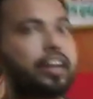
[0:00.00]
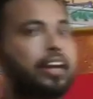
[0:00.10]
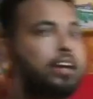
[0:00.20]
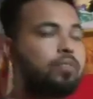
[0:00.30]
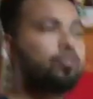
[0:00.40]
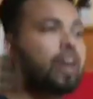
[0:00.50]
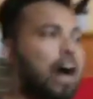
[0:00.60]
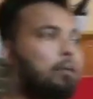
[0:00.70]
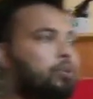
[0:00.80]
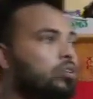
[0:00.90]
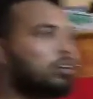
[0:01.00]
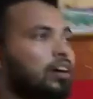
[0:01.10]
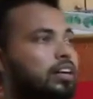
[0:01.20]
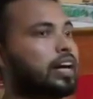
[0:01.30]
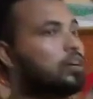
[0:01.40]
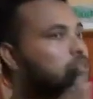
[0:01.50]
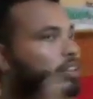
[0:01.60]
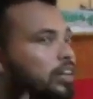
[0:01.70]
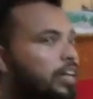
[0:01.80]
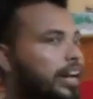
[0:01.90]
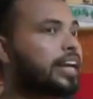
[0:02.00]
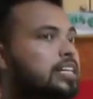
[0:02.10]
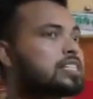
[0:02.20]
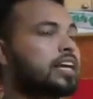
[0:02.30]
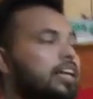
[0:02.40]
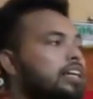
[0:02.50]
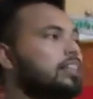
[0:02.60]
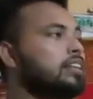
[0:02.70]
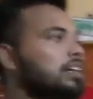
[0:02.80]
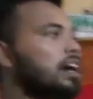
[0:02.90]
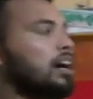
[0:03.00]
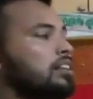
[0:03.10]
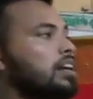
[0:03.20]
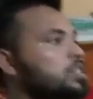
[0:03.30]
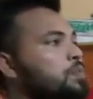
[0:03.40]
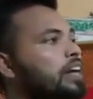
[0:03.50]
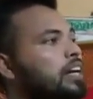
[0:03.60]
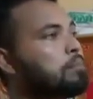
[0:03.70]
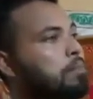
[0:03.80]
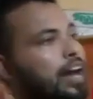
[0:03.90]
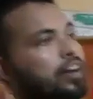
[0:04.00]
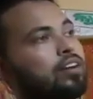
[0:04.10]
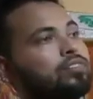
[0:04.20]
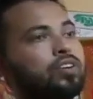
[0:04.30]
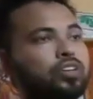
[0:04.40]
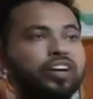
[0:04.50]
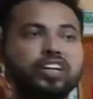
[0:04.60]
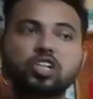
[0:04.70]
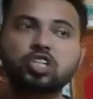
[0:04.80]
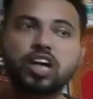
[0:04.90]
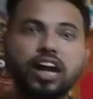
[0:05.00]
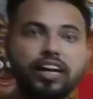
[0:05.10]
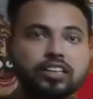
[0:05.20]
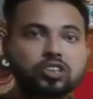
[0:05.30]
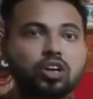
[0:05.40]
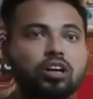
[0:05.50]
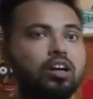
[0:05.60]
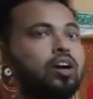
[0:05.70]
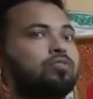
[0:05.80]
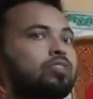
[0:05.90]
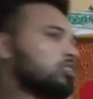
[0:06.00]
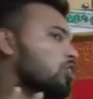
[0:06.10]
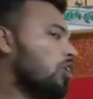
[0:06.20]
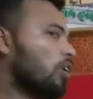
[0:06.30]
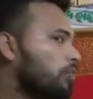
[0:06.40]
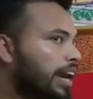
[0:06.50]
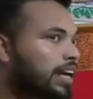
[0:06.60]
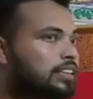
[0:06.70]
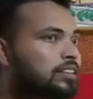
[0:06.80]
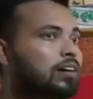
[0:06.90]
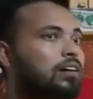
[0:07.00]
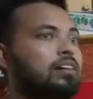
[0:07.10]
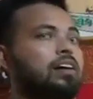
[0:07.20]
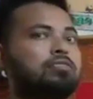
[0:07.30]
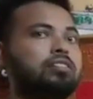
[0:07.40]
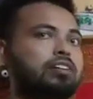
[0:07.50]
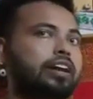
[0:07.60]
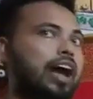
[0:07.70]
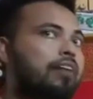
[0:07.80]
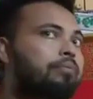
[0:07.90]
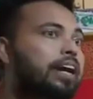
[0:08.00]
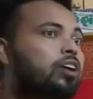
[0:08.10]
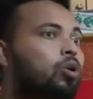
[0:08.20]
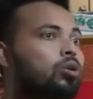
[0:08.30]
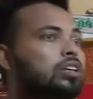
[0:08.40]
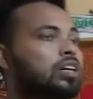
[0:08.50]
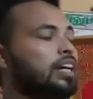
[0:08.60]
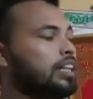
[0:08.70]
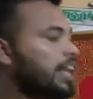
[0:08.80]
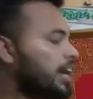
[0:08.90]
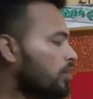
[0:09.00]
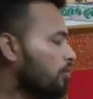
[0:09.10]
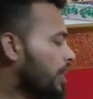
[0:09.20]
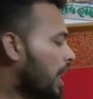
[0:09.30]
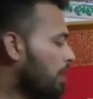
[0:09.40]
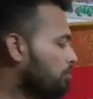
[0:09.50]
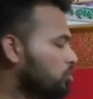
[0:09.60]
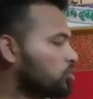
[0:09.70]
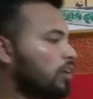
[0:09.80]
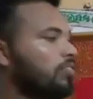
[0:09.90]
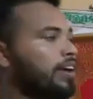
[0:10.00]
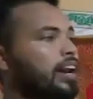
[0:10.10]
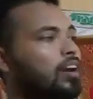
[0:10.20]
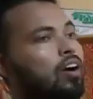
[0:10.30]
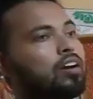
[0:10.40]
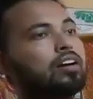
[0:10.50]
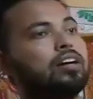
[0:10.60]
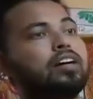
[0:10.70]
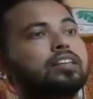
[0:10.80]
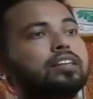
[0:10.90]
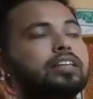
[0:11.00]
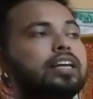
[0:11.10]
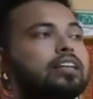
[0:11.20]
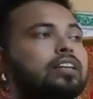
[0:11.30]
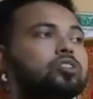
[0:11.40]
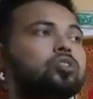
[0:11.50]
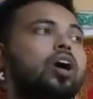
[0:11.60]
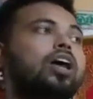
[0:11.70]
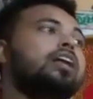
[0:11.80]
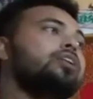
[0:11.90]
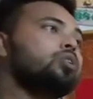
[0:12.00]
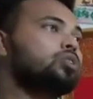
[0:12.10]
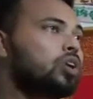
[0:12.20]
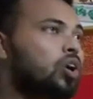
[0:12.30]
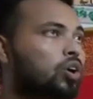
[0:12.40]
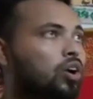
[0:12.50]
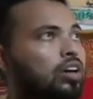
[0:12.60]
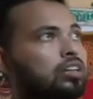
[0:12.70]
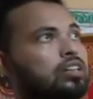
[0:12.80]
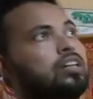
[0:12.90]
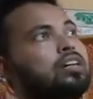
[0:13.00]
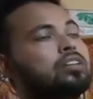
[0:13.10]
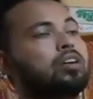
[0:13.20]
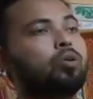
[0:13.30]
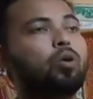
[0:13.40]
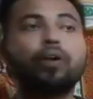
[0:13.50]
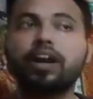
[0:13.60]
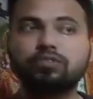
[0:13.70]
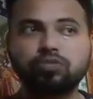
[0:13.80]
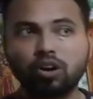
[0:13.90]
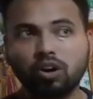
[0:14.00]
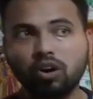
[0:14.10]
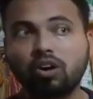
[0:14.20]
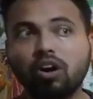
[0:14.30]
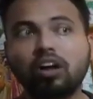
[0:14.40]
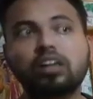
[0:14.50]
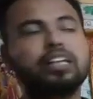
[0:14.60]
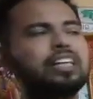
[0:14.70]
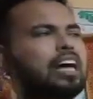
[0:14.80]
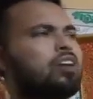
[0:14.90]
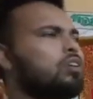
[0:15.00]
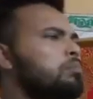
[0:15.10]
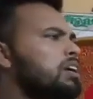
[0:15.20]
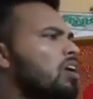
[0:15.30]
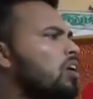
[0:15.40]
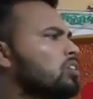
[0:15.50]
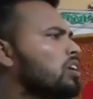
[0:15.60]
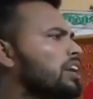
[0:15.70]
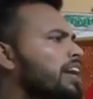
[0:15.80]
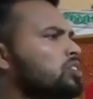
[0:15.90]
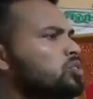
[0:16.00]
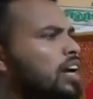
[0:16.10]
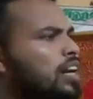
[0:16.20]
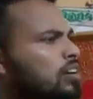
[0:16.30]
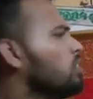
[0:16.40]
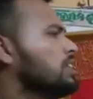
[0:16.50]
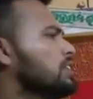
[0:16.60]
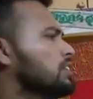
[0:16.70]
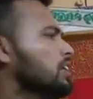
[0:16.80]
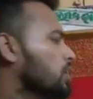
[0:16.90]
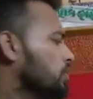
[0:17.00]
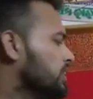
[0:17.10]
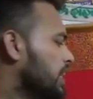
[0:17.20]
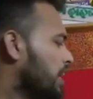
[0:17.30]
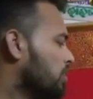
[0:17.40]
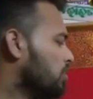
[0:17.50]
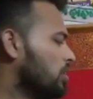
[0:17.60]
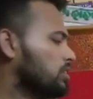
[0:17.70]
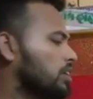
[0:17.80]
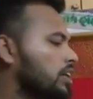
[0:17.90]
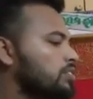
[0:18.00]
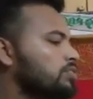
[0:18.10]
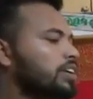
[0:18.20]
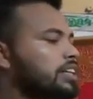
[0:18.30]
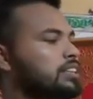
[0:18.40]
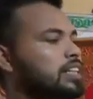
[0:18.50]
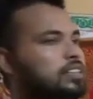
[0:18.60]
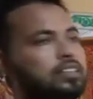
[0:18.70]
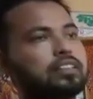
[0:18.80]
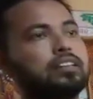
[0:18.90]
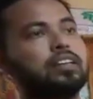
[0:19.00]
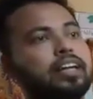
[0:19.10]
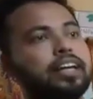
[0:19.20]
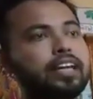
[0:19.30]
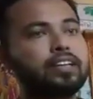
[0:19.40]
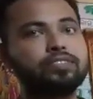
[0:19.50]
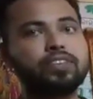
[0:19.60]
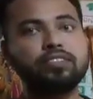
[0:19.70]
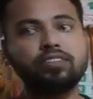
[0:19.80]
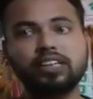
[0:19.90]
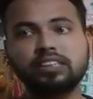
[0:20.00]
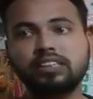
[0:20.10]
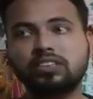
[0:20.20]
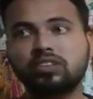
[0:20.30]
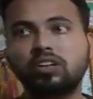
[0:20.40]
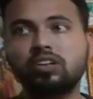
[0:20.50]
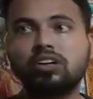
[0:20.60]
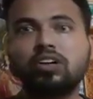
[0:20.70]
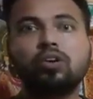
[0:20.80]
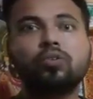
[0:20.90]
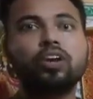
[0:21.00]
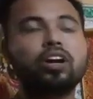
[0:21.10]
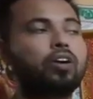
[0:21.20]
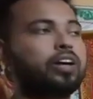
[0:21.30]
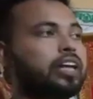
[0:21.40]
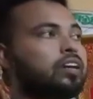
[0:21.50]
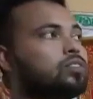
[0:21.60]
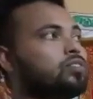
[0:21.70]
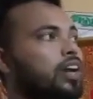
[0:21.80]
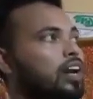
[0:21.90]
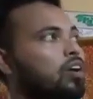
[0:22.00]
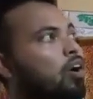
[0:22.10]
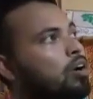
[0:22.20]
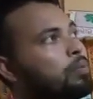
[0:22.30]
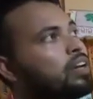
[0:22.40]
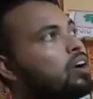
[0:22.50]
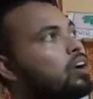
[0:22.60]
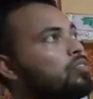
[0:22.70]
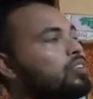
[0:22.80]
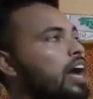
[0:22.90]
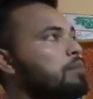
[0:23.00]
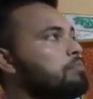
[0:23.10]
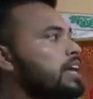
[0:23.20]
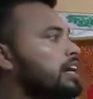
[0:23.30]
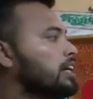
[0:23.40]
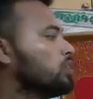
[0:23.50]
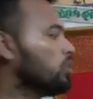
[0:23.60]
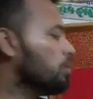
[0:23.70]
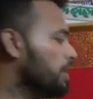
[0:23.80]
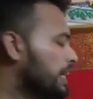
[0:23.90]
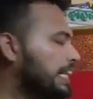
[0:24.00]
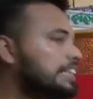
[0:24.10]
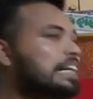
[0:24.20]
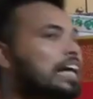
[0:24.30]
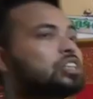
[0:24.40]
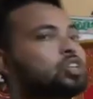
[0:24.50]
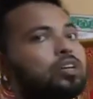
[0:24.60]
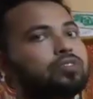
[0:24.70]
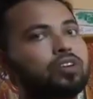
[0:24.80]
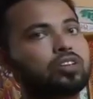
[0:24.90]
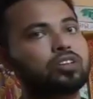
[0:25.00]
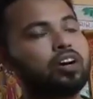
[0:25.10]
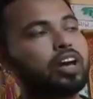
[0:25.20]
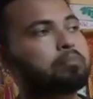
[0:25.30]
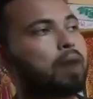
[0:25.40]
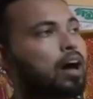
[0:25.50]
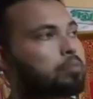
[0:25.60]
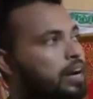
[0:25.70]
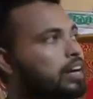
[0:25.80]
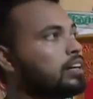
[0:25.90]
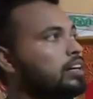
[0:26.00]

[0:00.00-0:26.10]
If we have to cut down the trees in the respective manner for the industrialization, for the urbanization, for the rapid growth, then we have to suffer a lot. Then the soil erosion occur, the low rainfall occur, then there will be other natural causes which can cause the deforestation. If deforestation will continue for a long period of time, then it will be a disaster for the environment.